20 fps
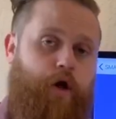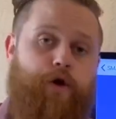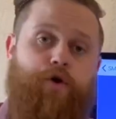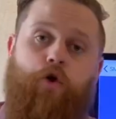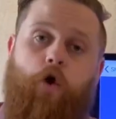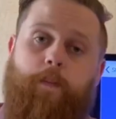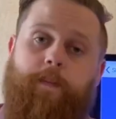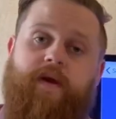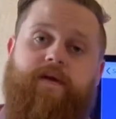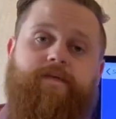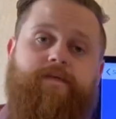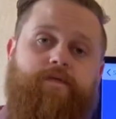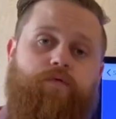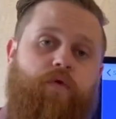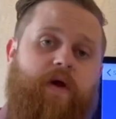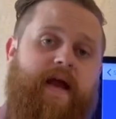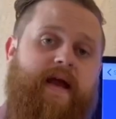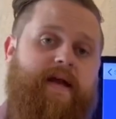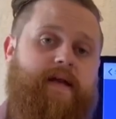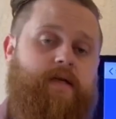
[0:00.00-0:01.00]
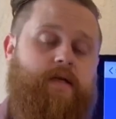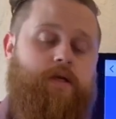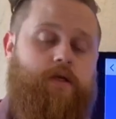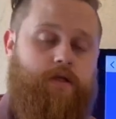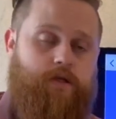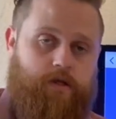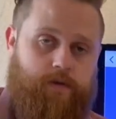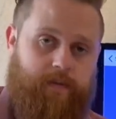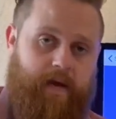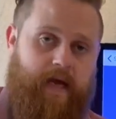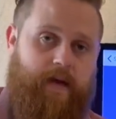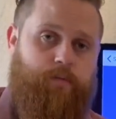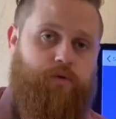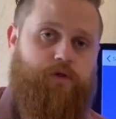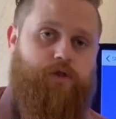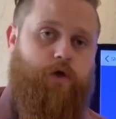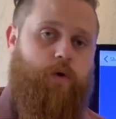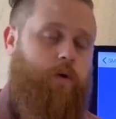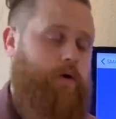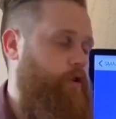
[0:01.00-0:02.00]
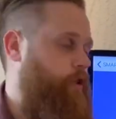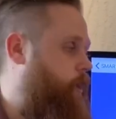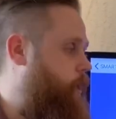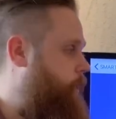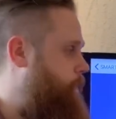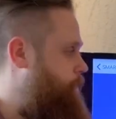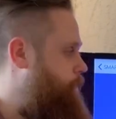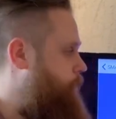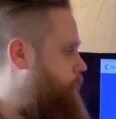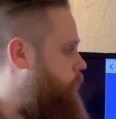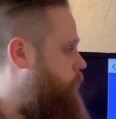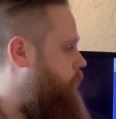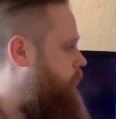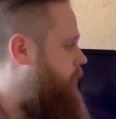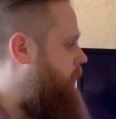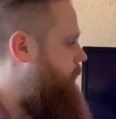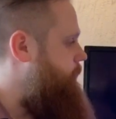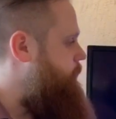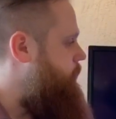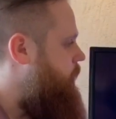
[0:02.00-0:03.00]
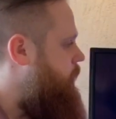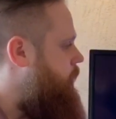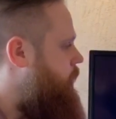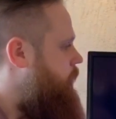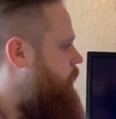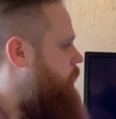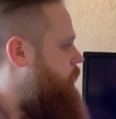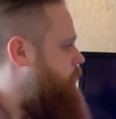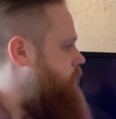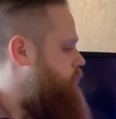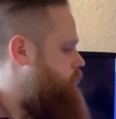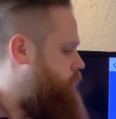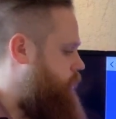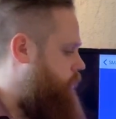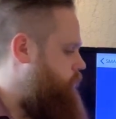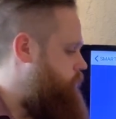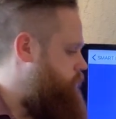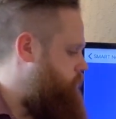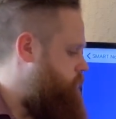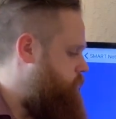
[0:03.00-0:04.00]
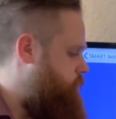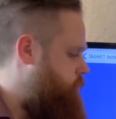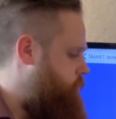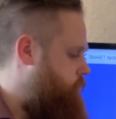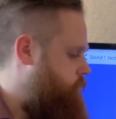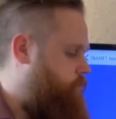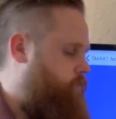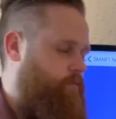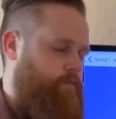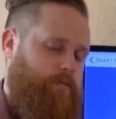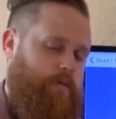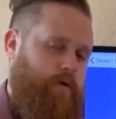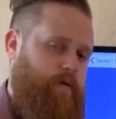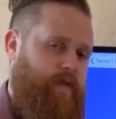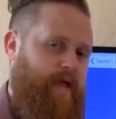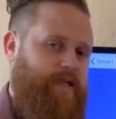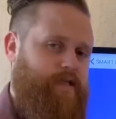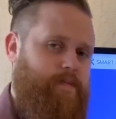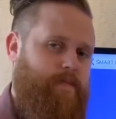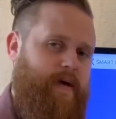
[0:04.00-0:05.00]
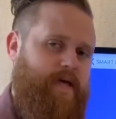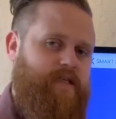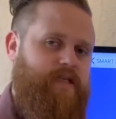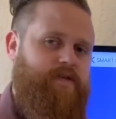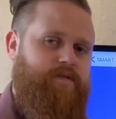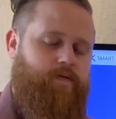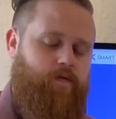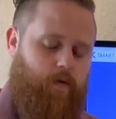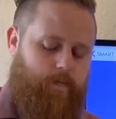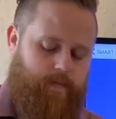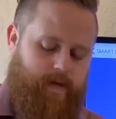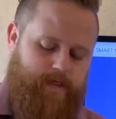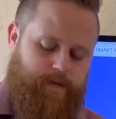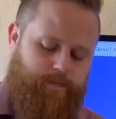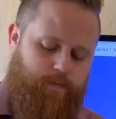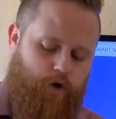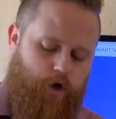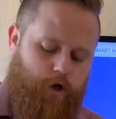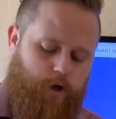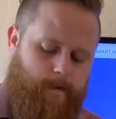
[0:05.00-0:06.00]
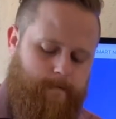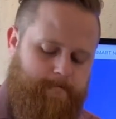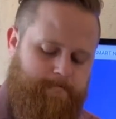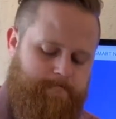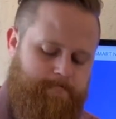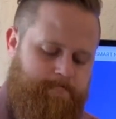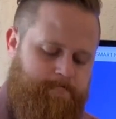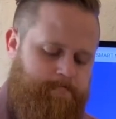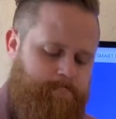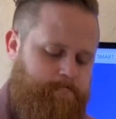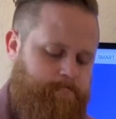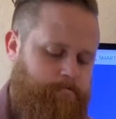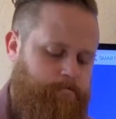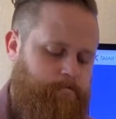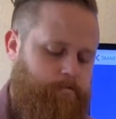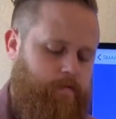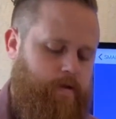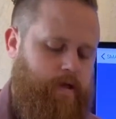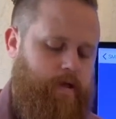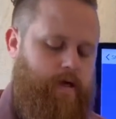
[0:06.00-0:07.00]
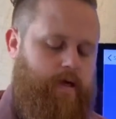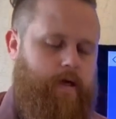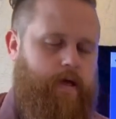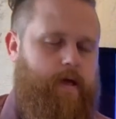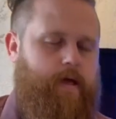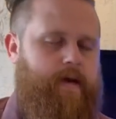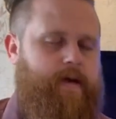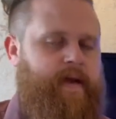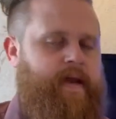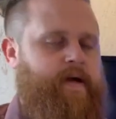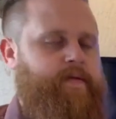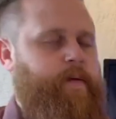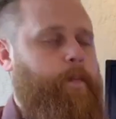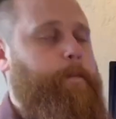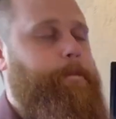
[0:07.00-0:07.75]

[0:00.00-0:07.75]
and not be afraid to be able to go and learn, okay? So there's a message from this book. Now then,